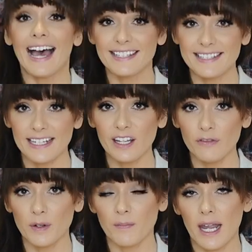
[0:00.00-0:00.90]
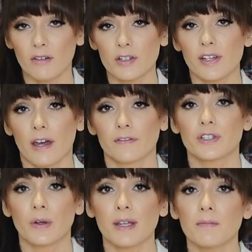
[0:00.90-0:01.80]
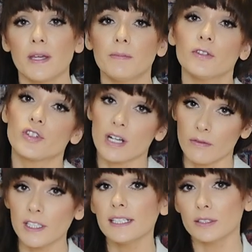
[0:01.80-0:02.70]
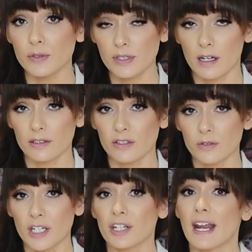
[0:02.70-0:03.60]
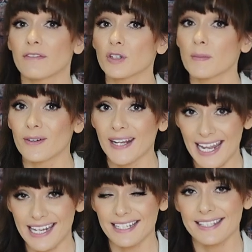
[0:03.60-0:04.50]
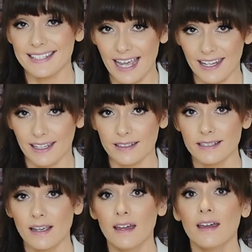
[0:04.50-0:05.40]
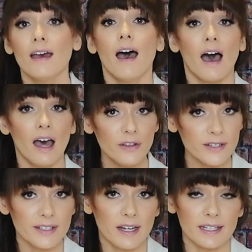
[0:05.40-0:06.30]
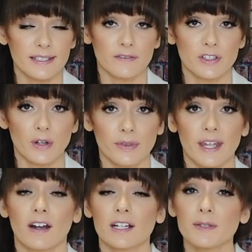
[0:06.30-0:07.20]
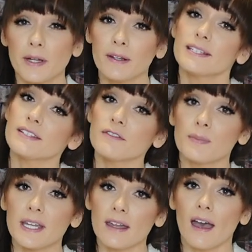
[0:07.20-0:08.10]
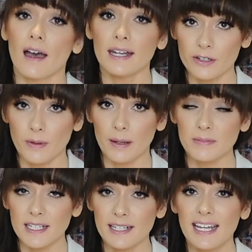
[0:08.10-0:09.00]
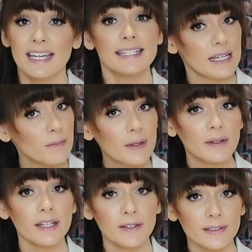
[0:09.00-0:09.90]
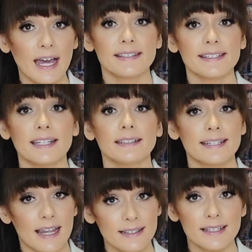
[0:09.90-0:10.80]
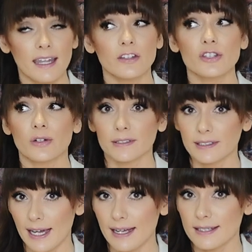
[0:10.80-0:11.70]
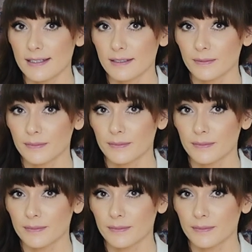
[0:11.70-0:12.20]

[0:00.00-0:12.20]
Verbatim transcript: A study from Microsoft showed that people generally lose concentration after about eight seconds. Other studies have shown that our experiences of being uninterrupted typically are lasting ten seconds or less.